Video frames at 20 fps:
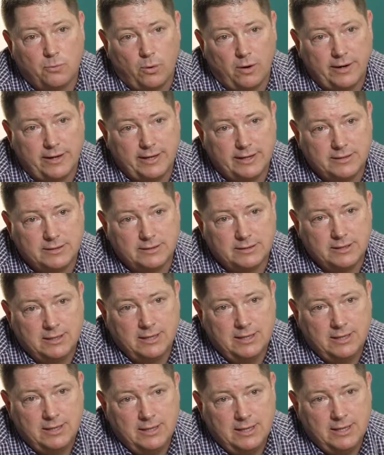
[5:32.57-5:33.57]
work
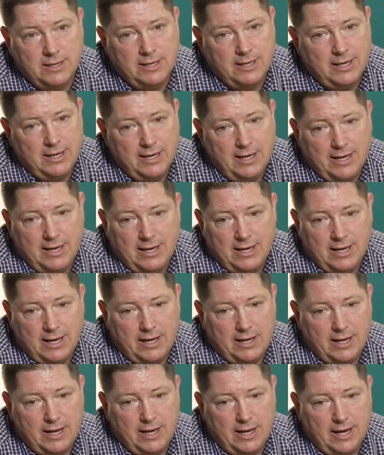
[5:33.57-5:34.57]

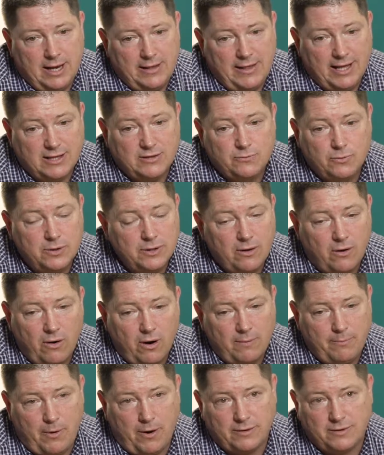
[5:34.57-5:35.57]
is. And that's one of the
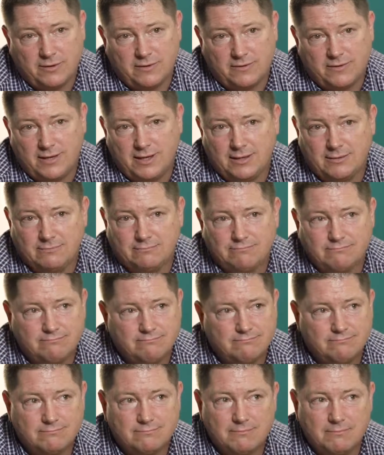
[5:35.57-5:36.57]
hard parts, is that
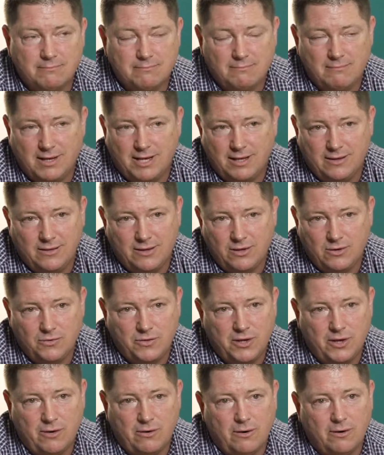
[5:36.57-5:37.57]
many of the
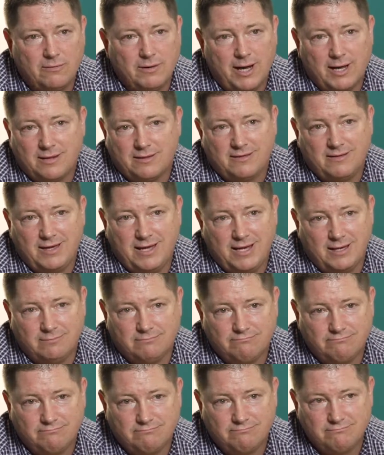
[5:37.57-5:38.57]
youth here are not
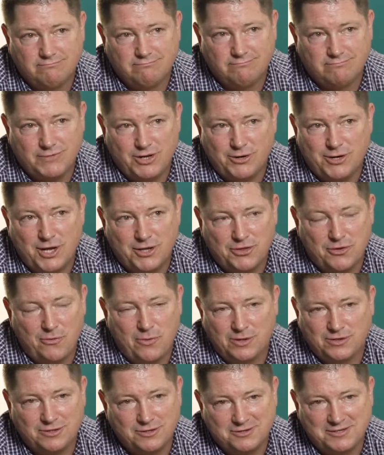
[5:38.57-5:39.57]
seen. They're not the
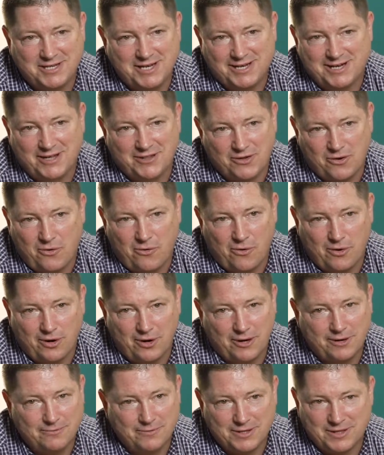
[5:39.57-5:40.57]
ones you're seeing on the
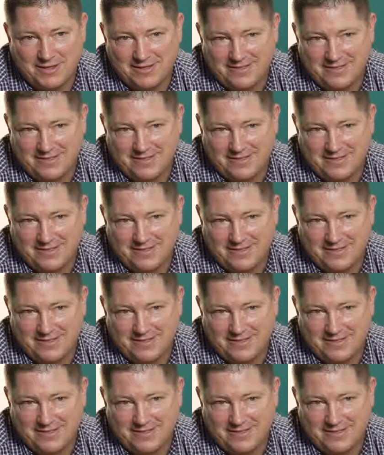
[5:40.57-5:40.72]
corner with